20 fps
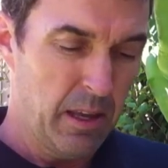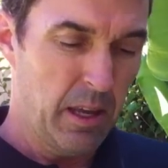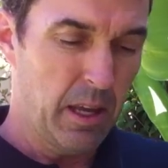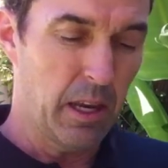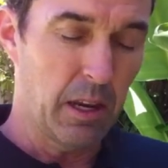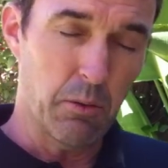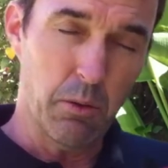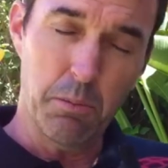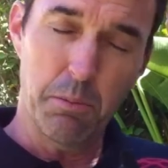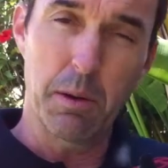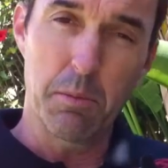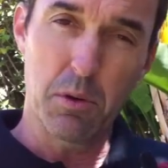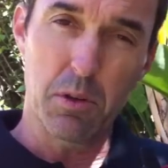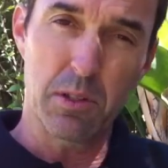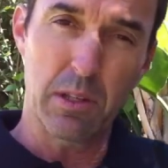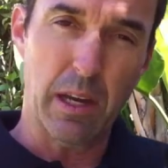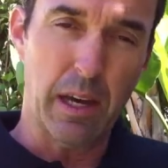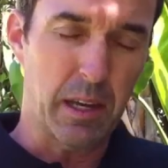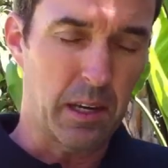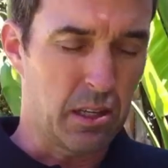And it
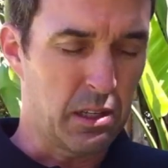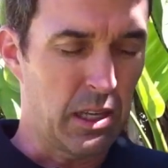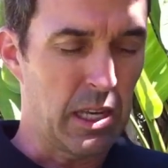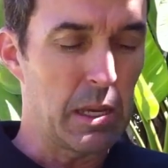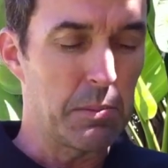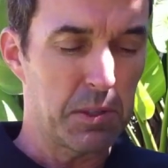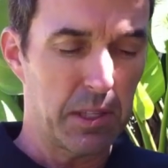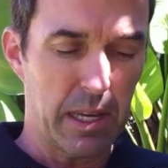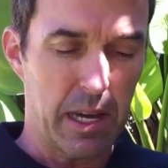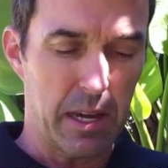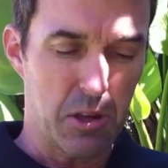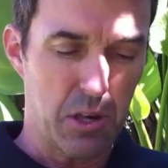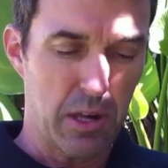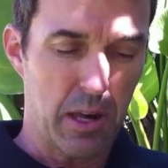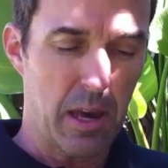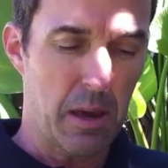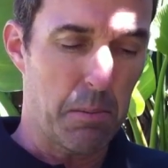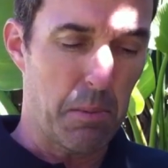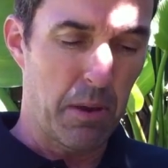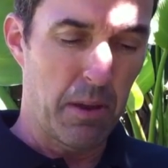remembers that, it keeps that
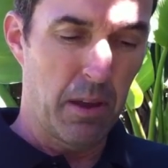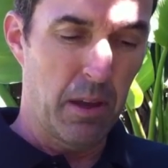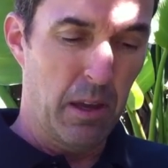shape.